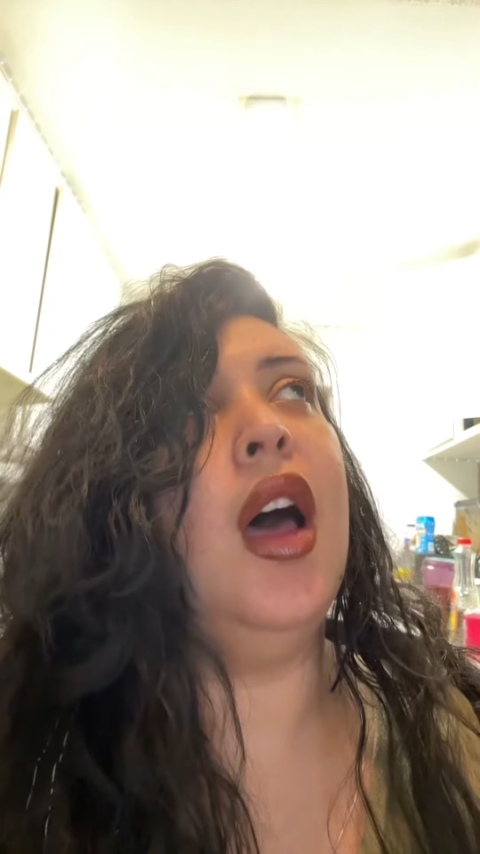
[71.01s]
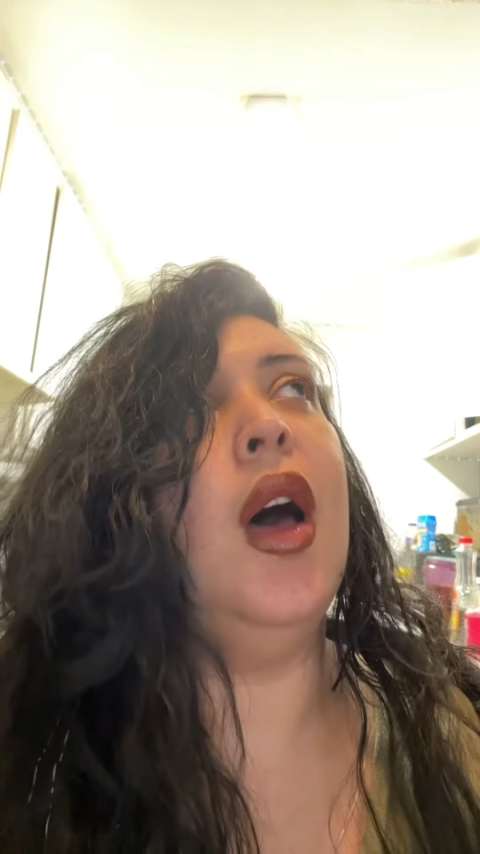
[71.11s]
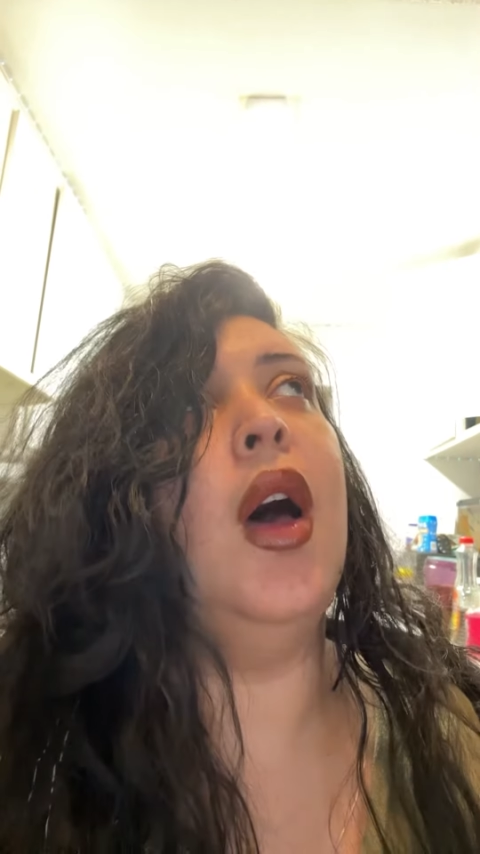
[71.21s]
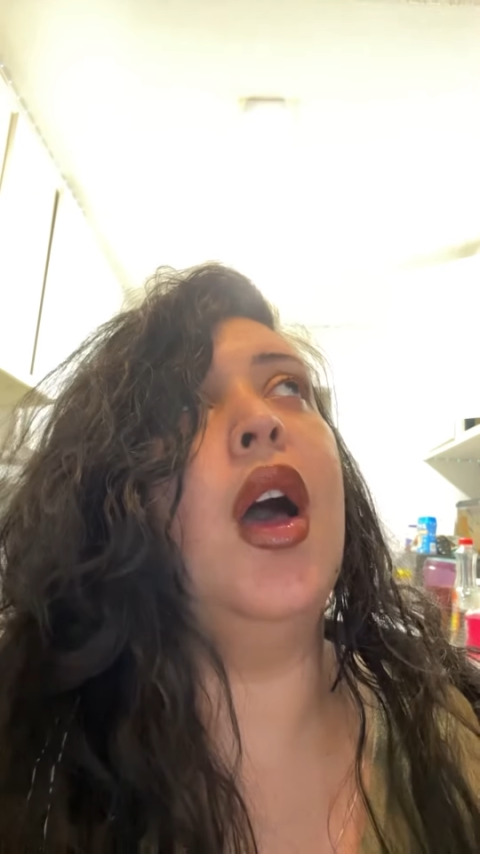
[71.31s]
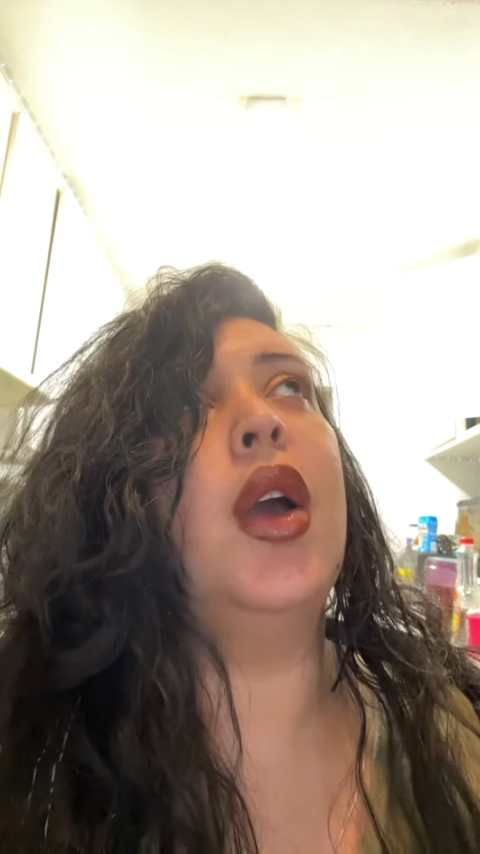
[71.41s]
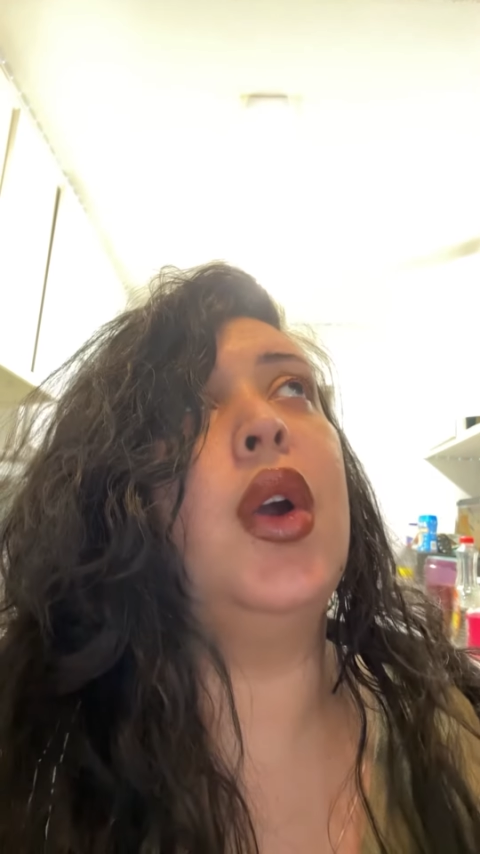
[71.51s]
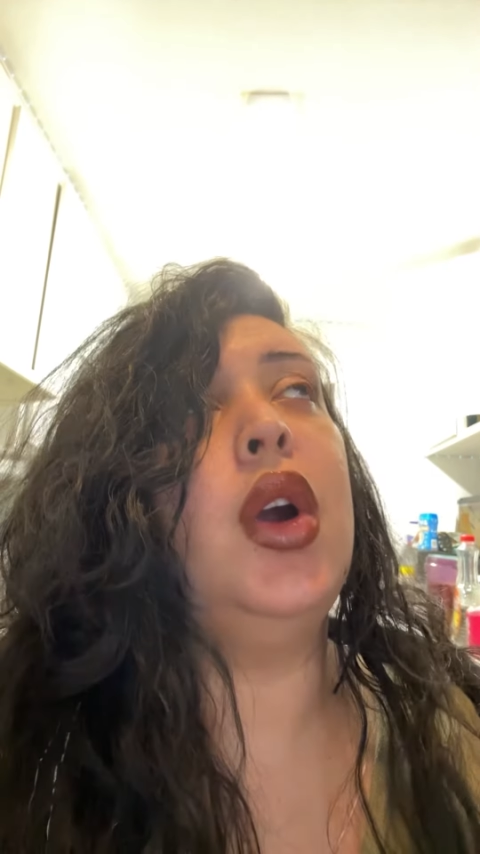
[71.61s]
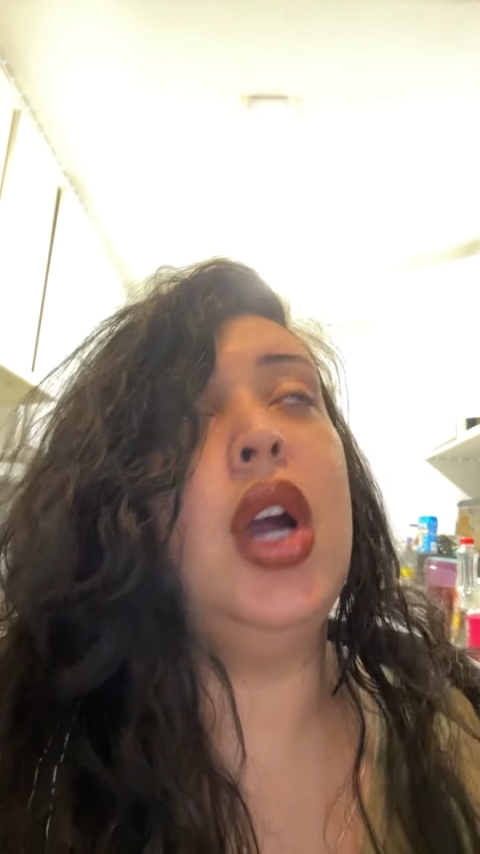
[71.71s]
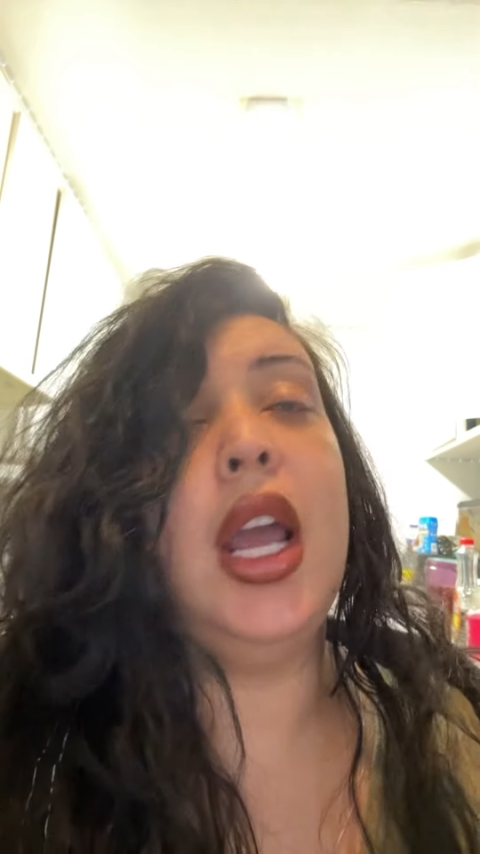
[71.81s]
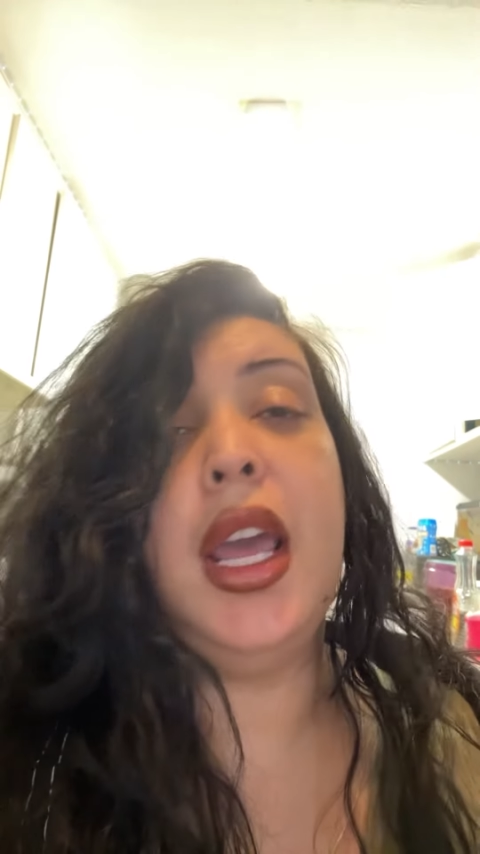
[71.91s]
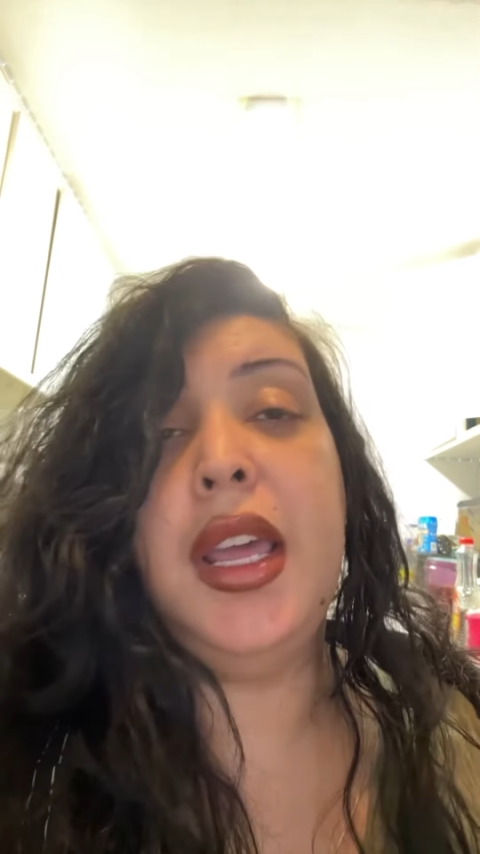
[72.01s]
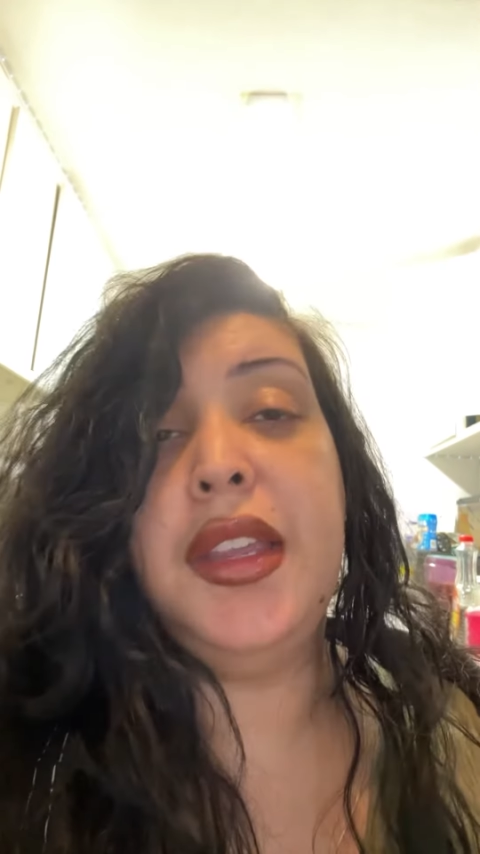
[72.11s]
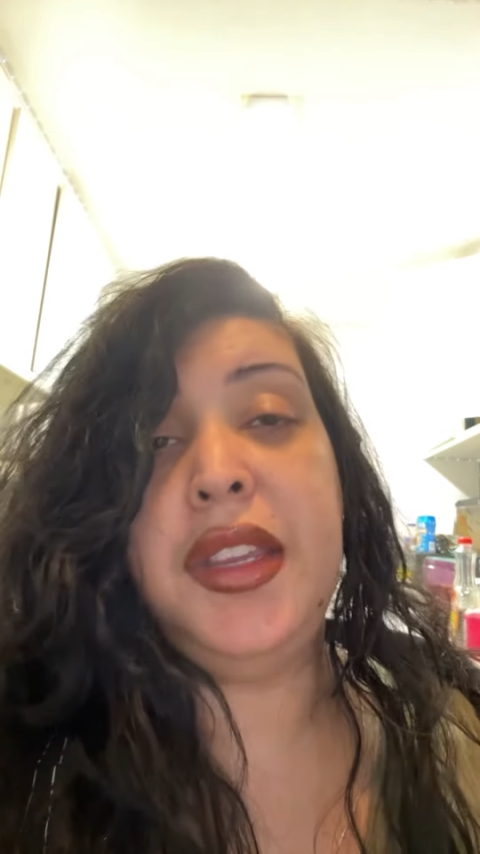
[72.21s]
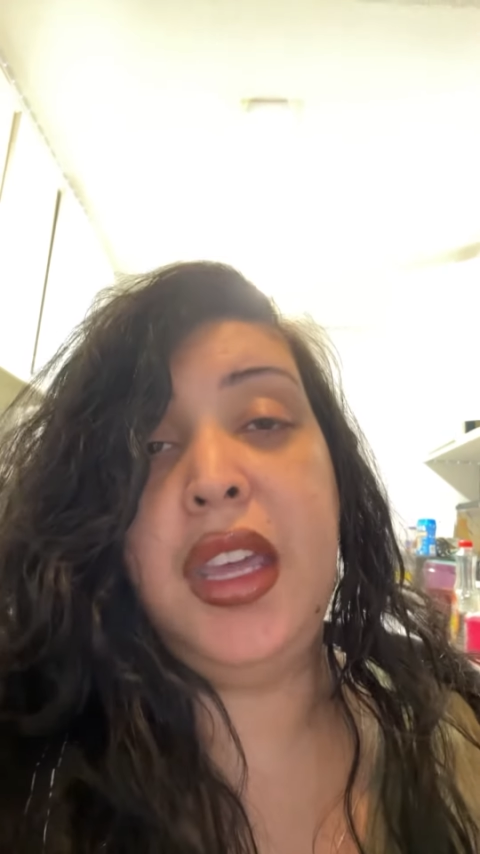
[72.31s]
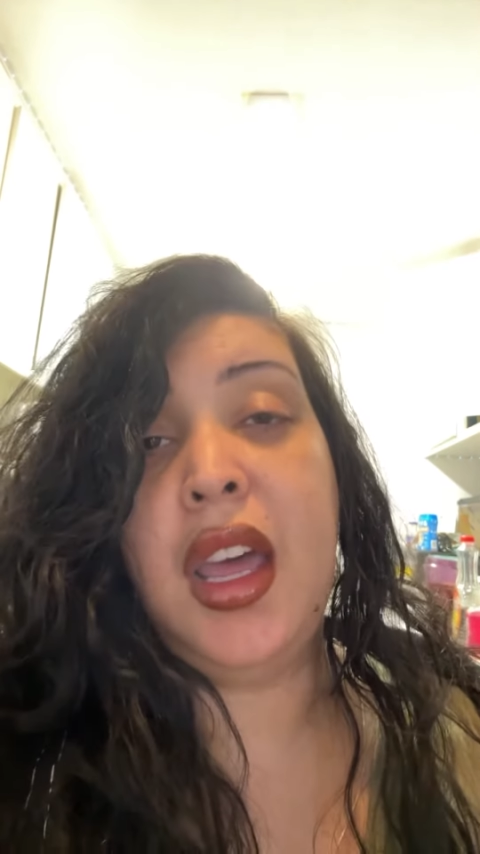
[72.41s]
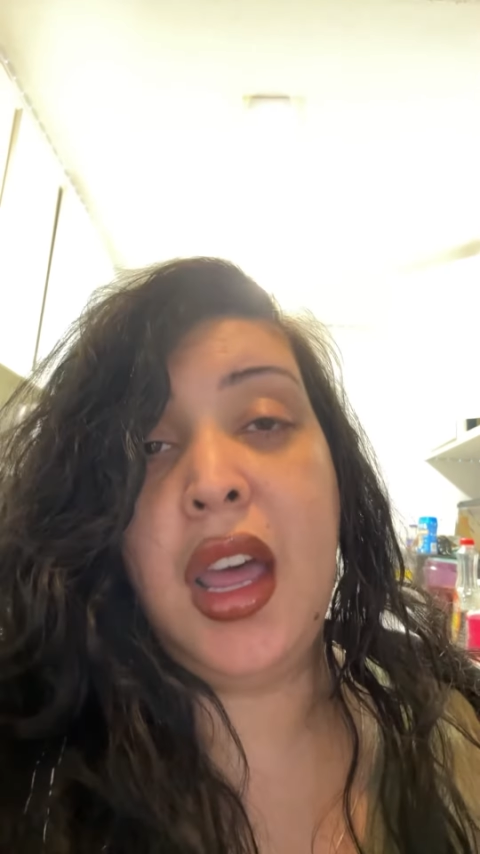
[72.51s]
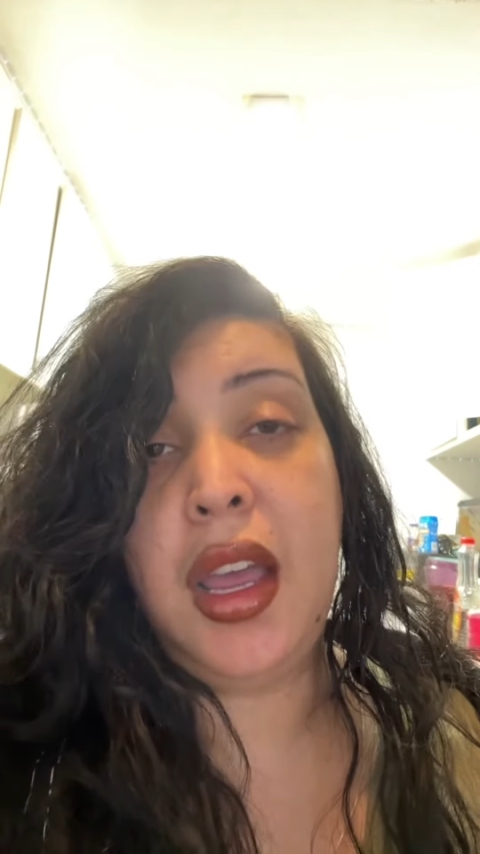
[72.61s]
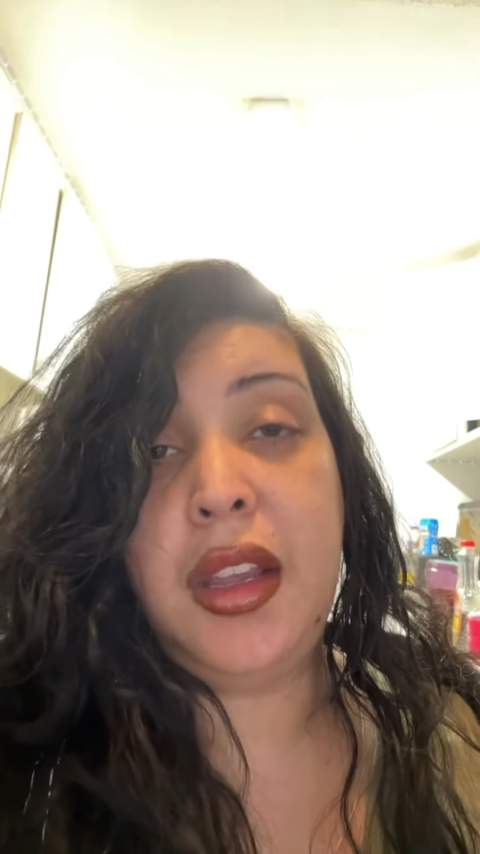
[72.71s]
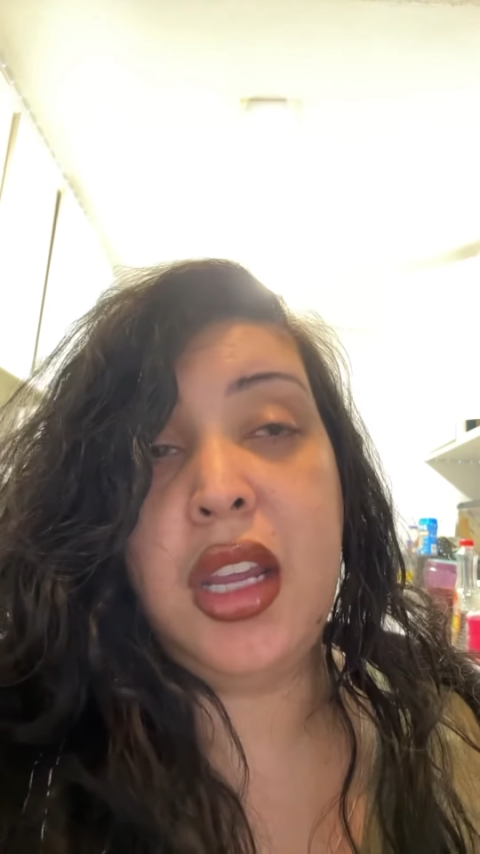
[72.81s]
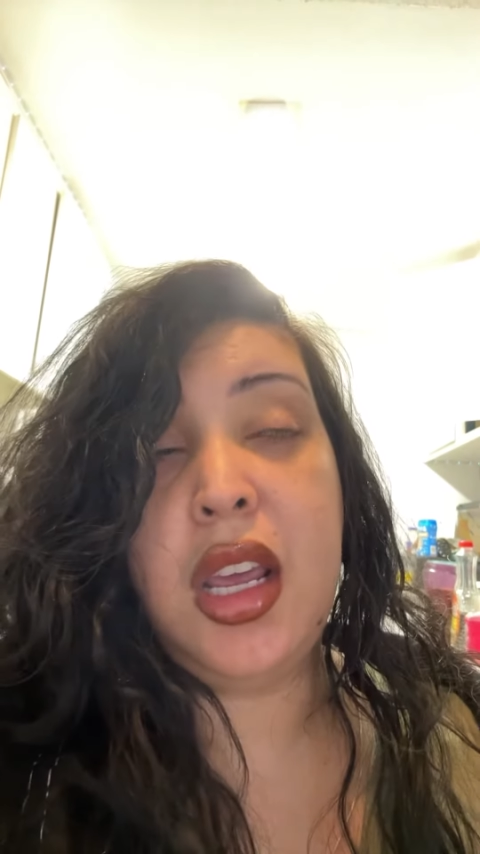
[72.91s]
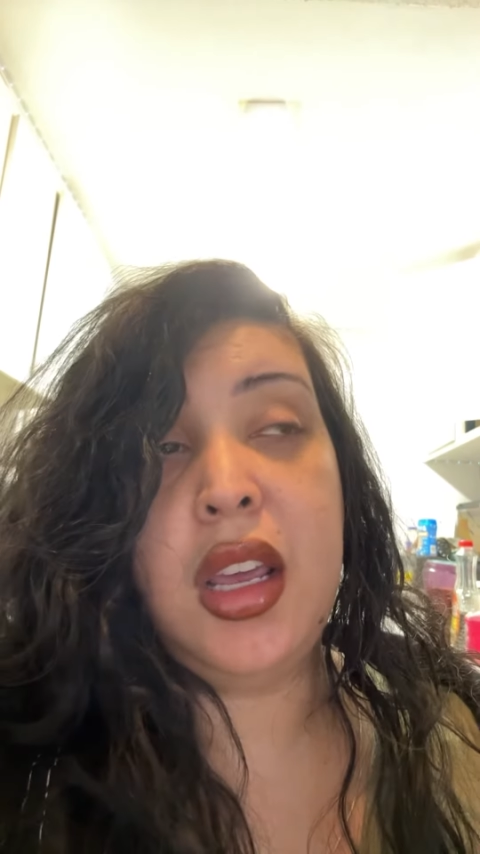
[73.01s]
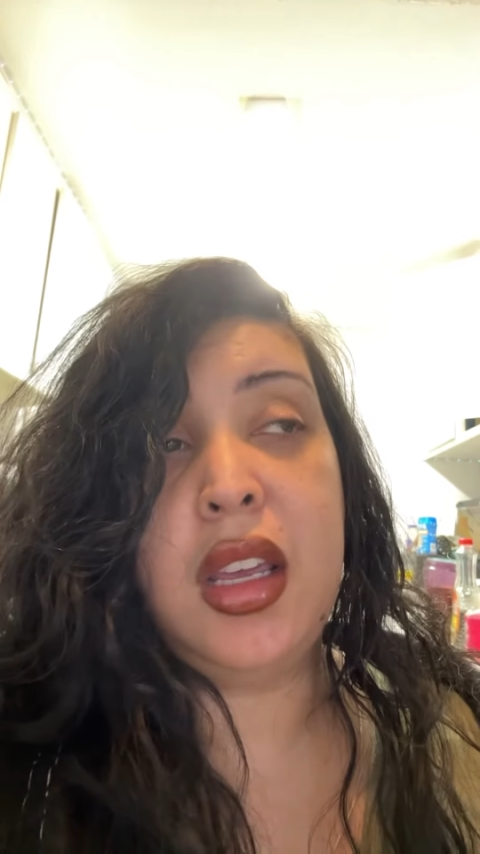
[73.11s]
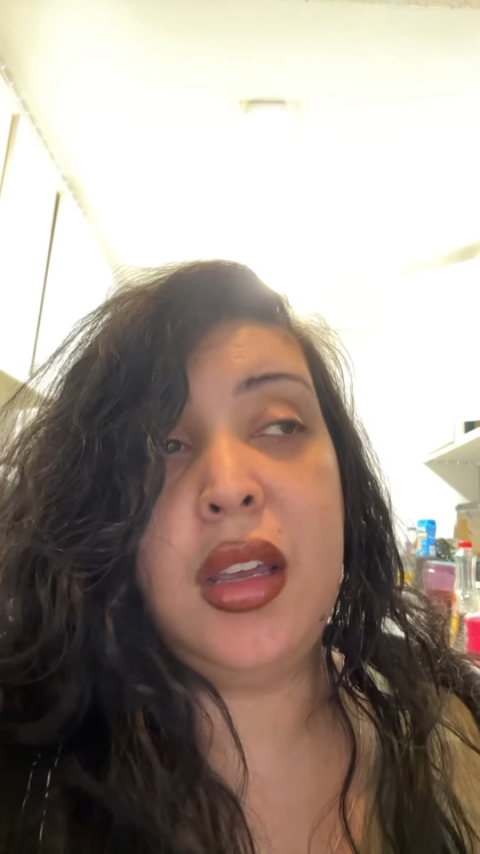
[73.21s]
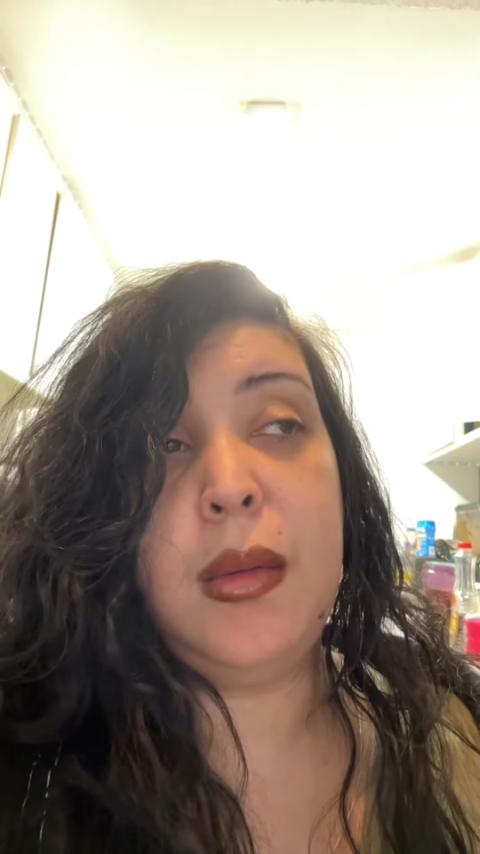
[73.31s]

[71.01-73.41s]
a crazy, hectic